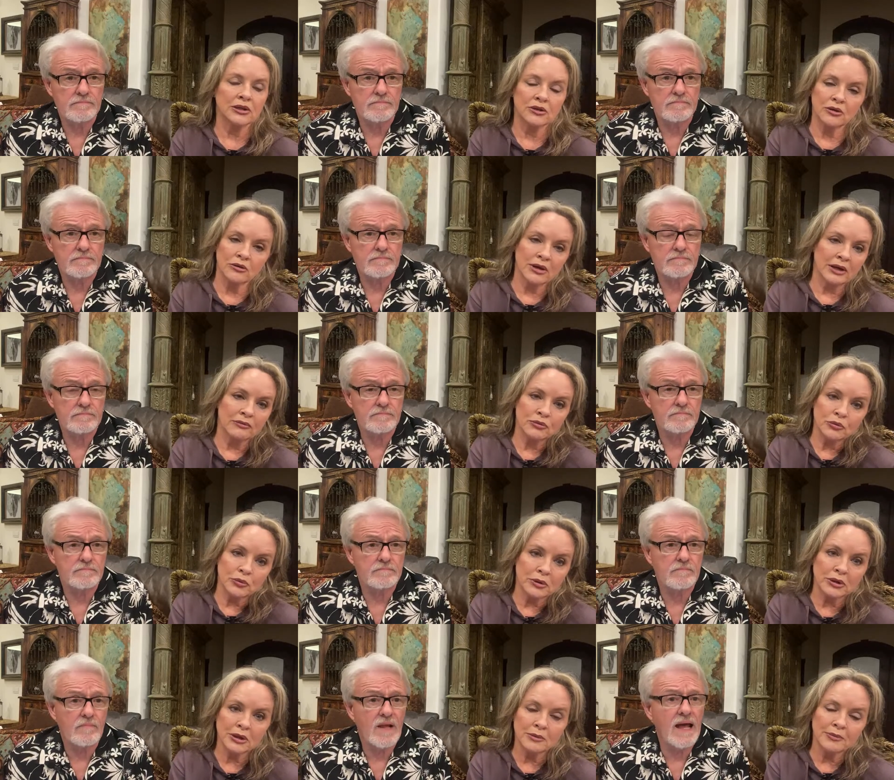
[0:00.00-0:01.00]
Speaker 1: you don't have to
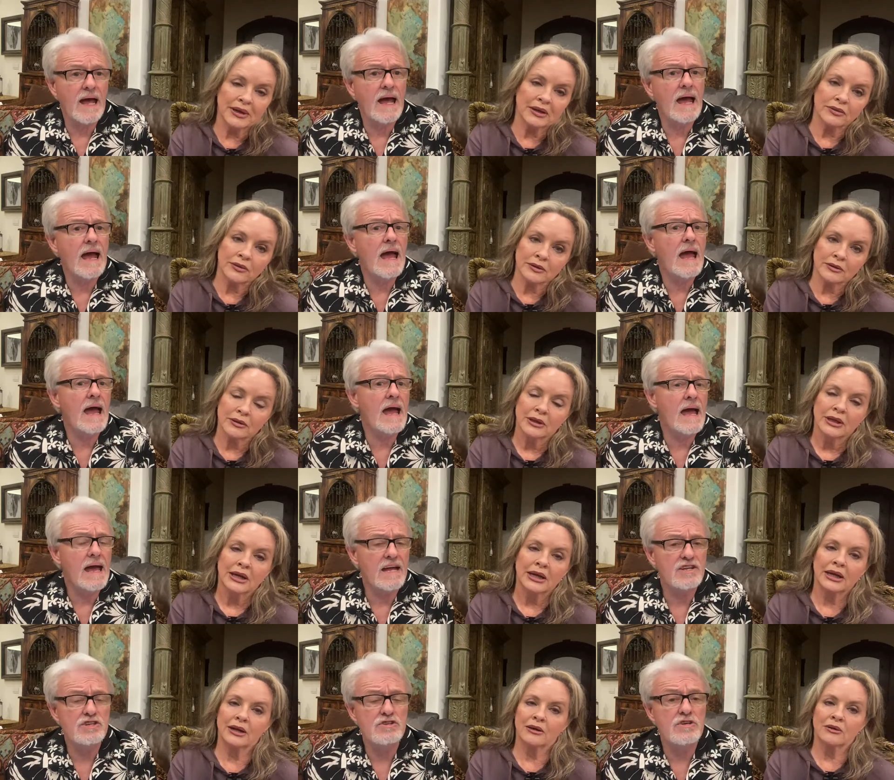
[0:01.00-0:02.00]
worry about the
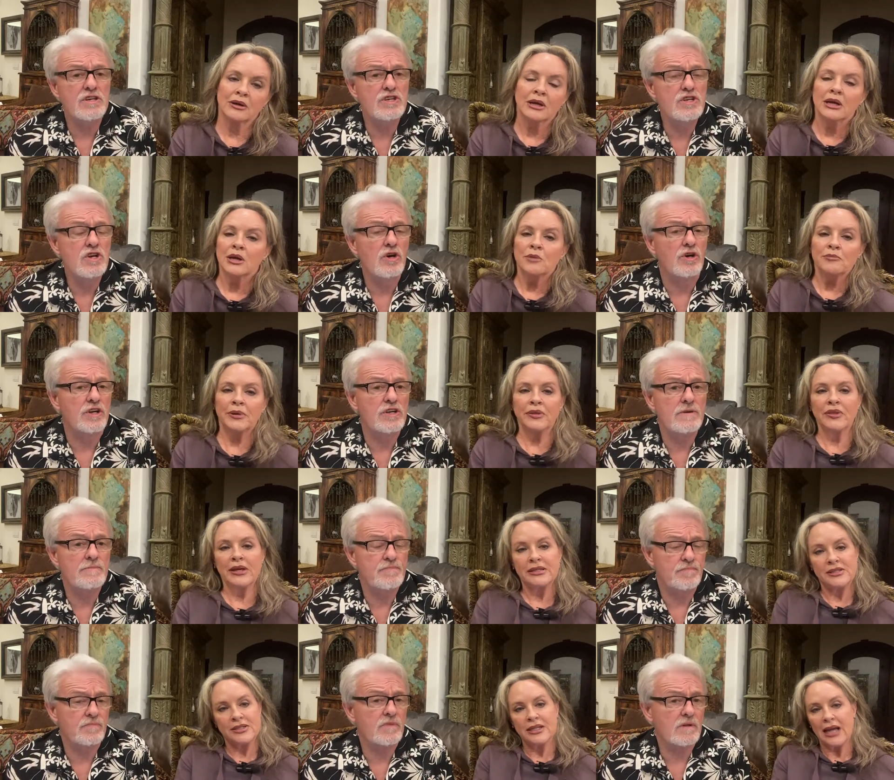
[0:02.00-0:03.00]
and hair. You, you look. But
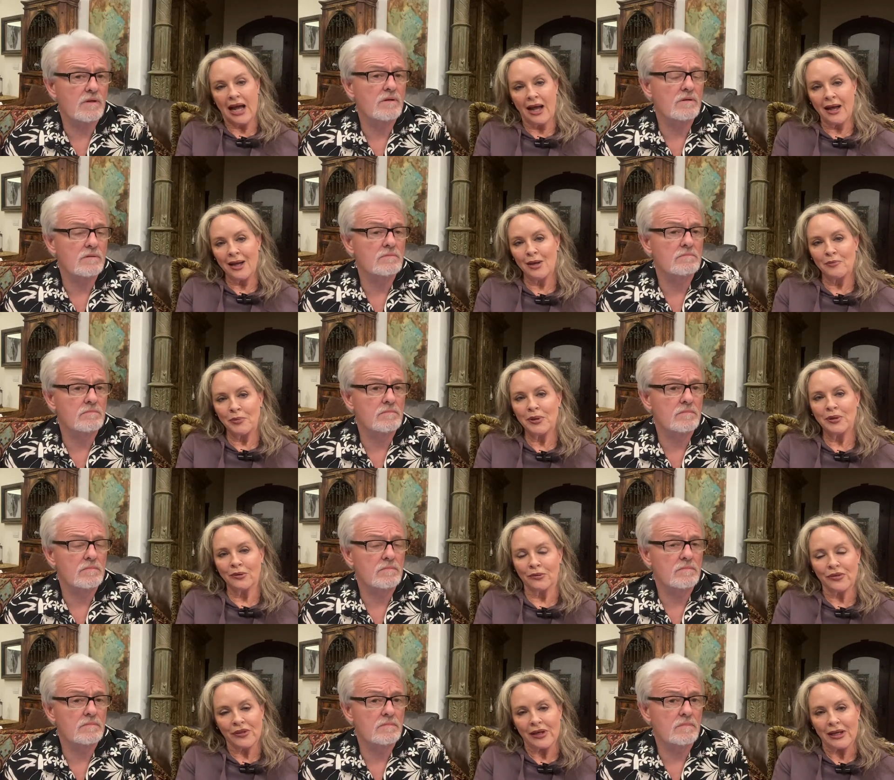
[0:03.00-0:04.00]
that's an eye
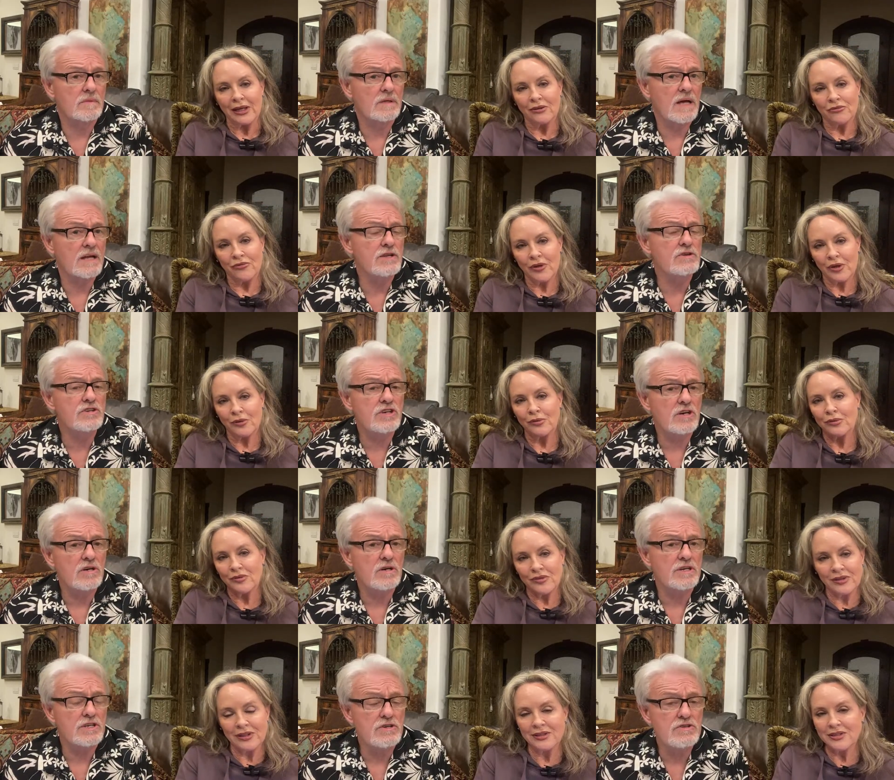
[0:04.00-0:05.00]
appeal thing, and folks. you
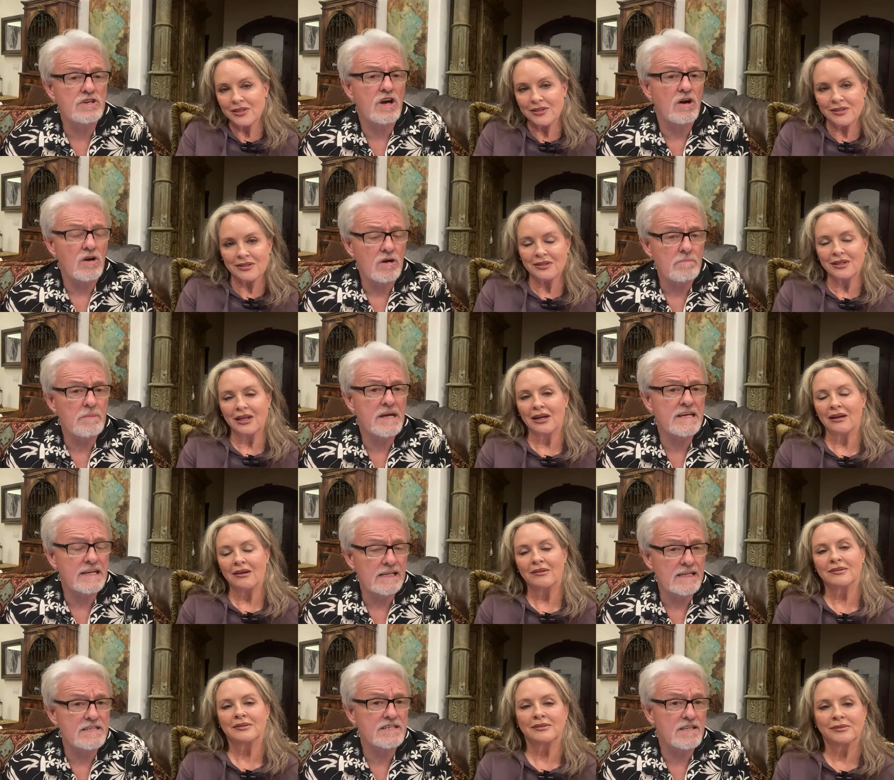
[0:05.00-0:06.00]
can't it's, you can't yeah. make a
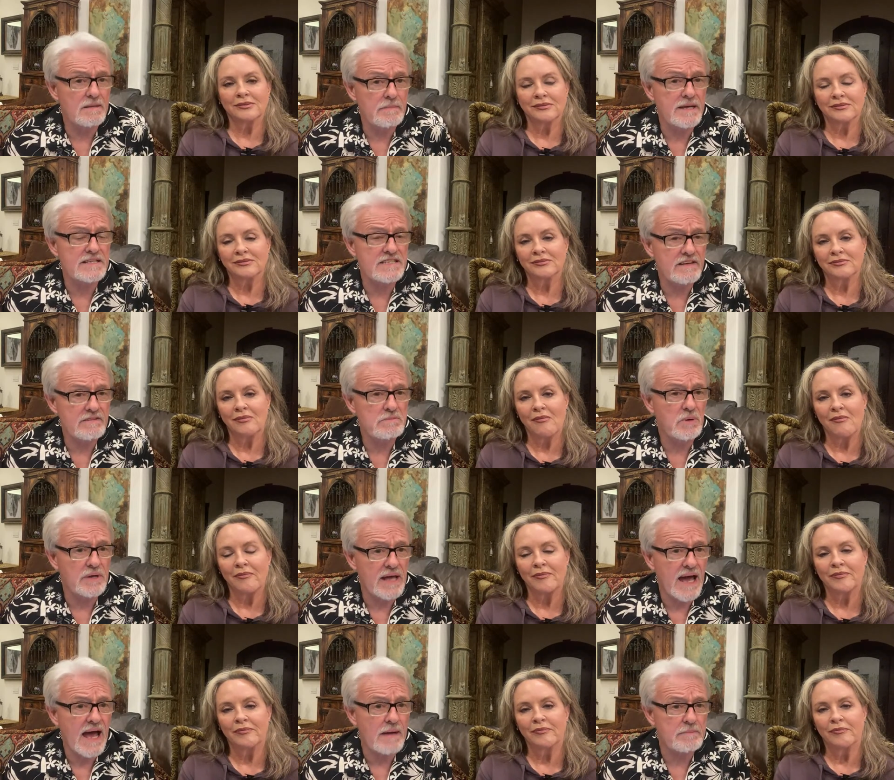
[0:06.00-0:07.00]
litter
Speaker 2: that makes everybody
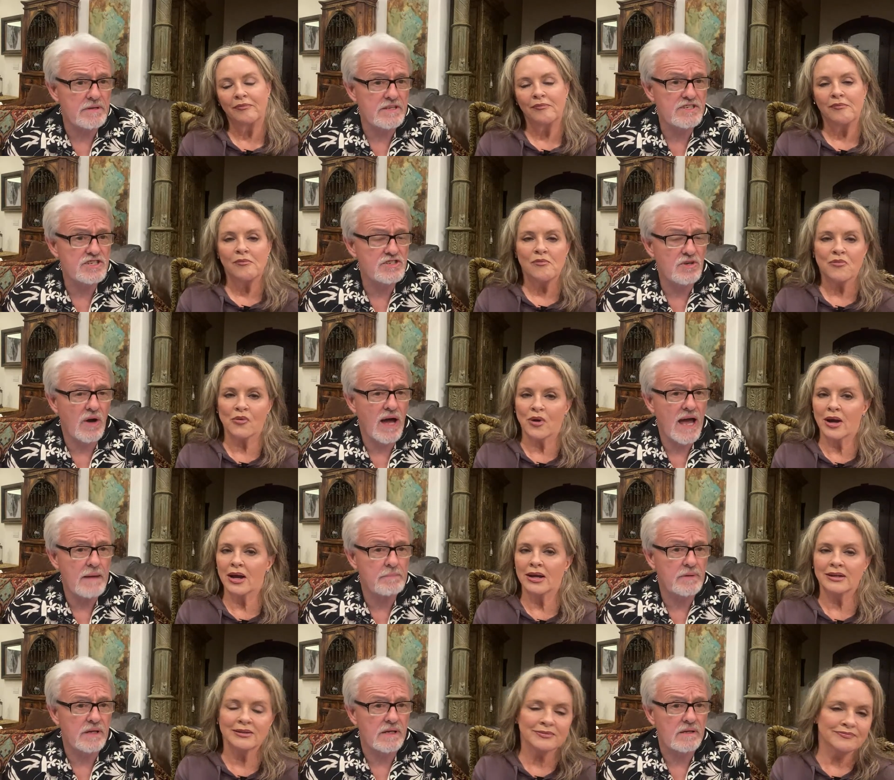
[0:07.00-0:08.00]
happy. That's just not right.
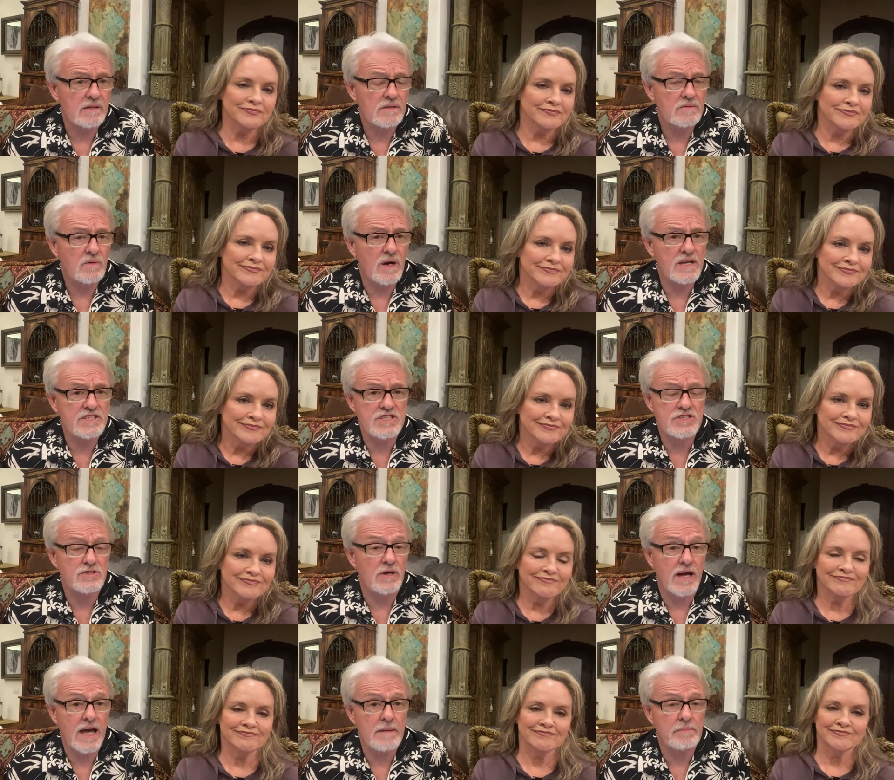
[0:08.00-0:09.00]
happening right? It's just
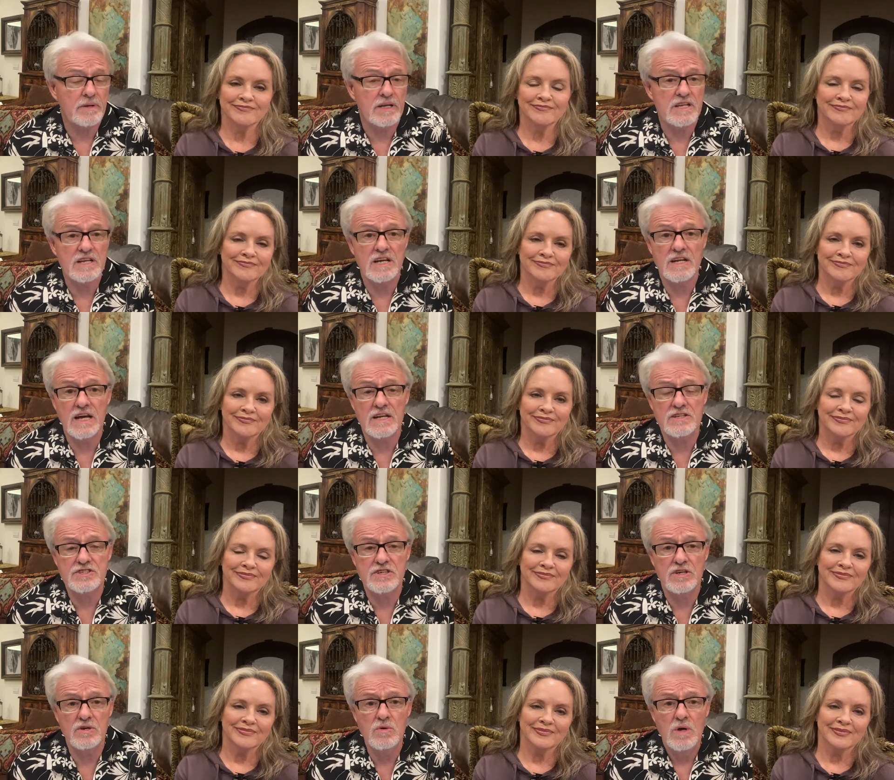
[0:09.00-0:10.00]
not happening. And, and
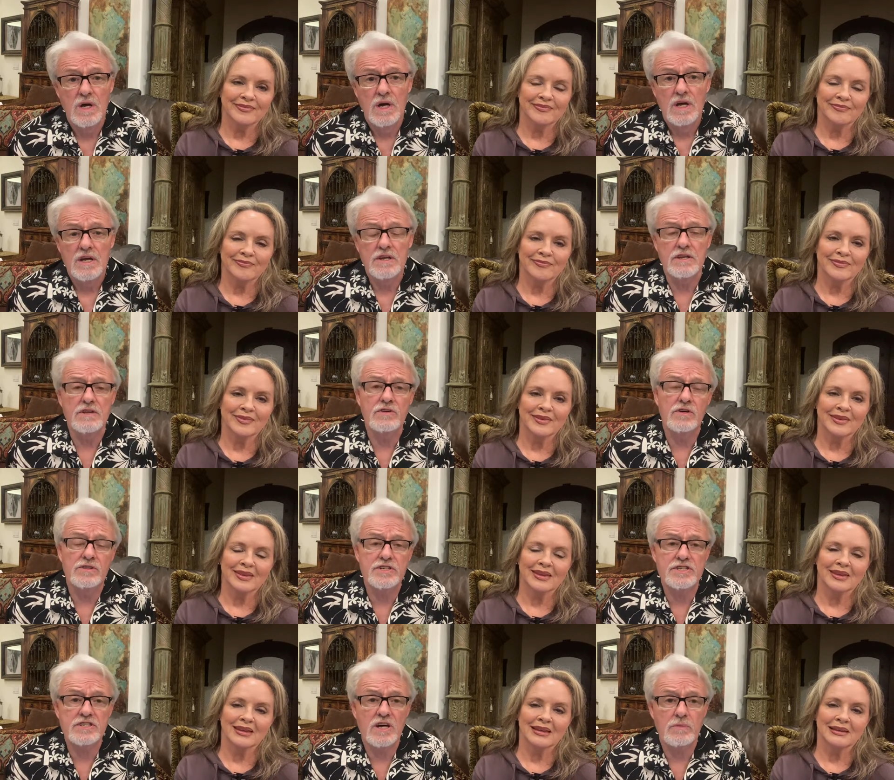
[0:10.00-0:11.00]
so you know, you've got to
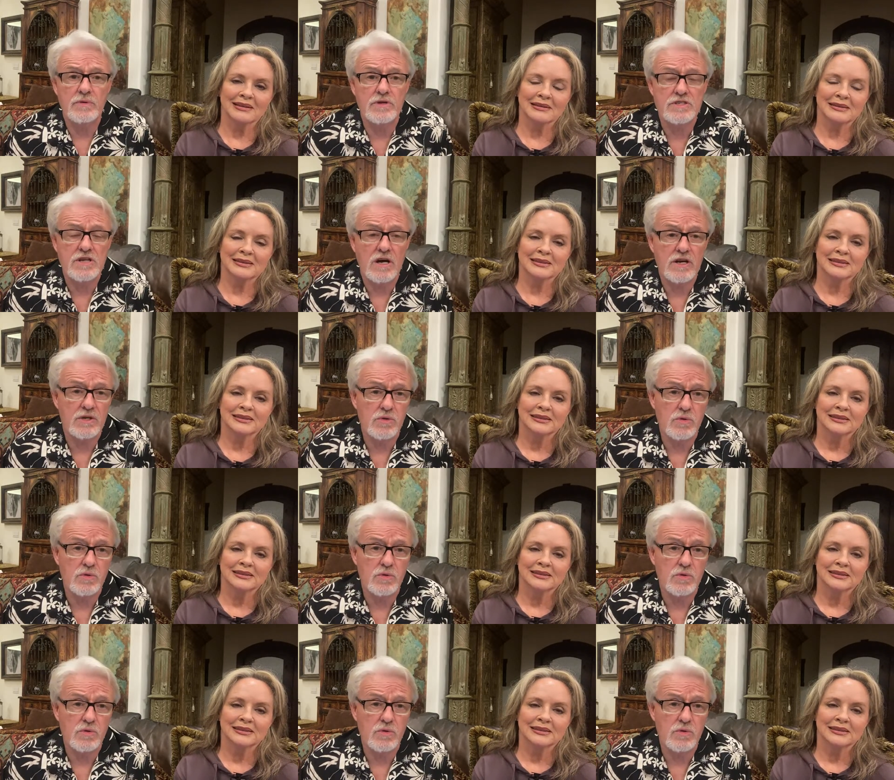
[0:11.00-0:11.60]
decide what your target